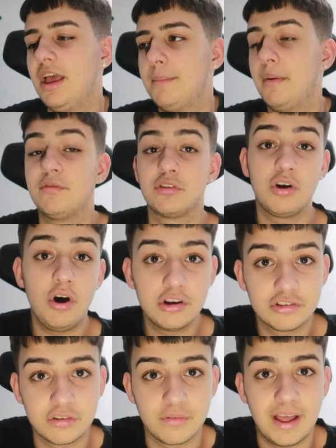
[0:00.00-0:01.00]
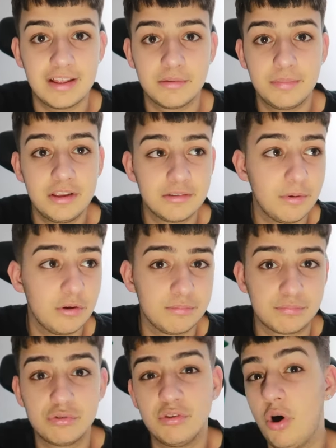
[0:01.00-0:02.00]
but regardless of that, to be as
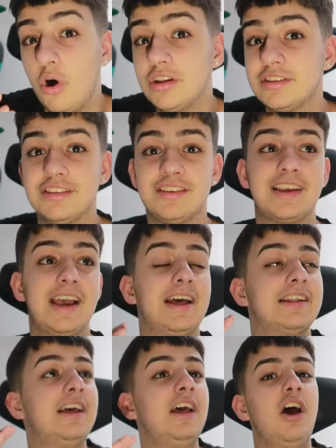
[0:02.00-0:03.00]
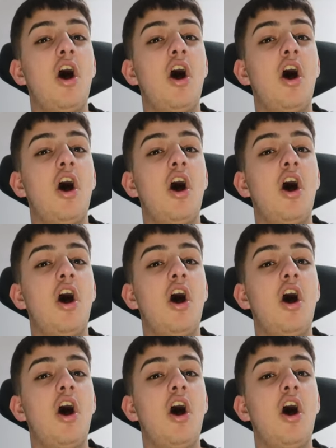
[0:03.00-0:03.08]
honest as I can,